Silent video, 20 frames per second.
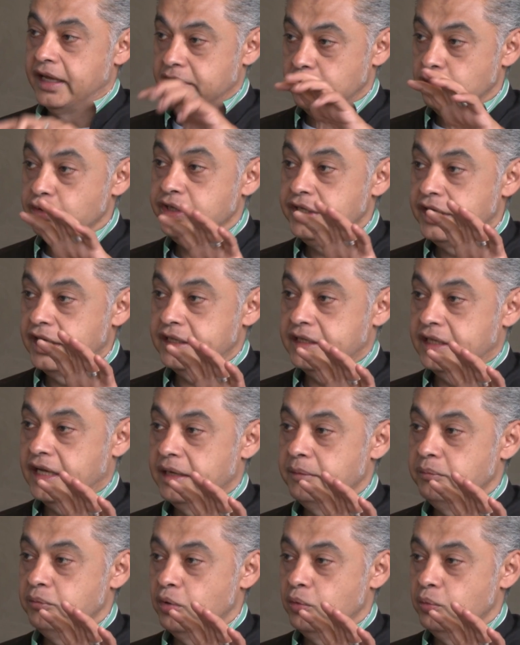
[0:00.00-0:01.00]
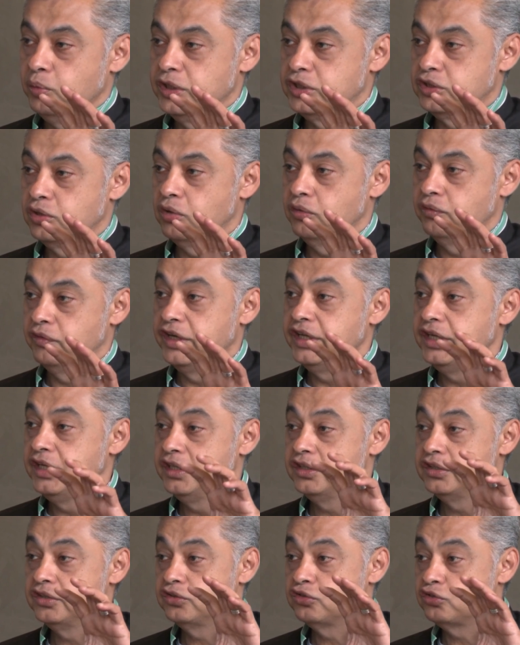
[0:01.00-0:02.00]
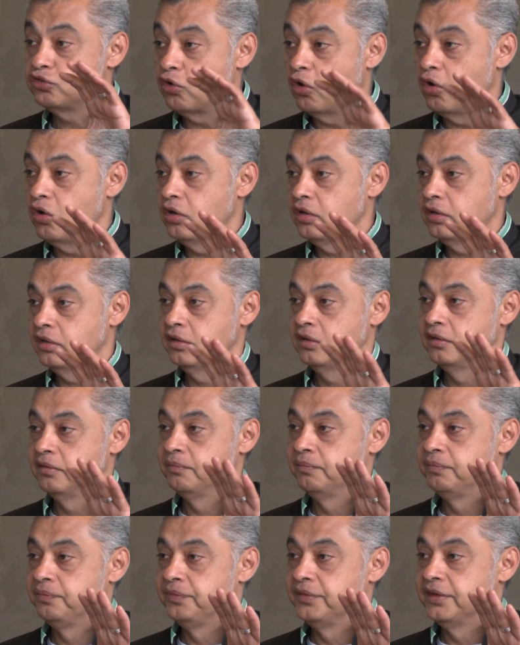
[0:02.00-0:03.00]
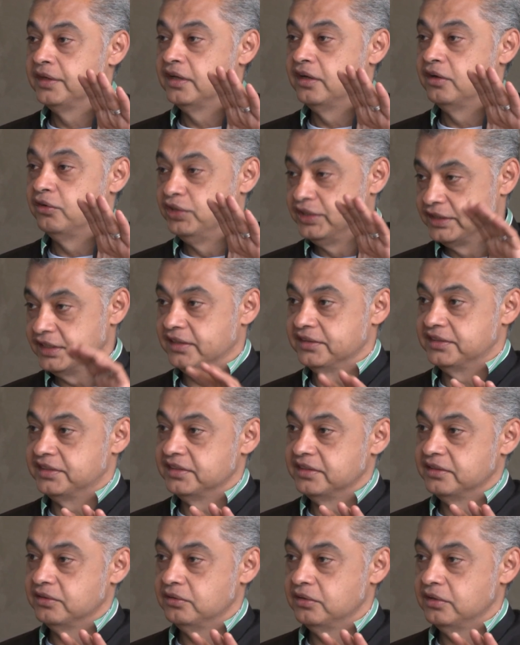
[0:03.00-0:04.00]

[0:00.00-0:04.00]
during that time, we saw very strong results.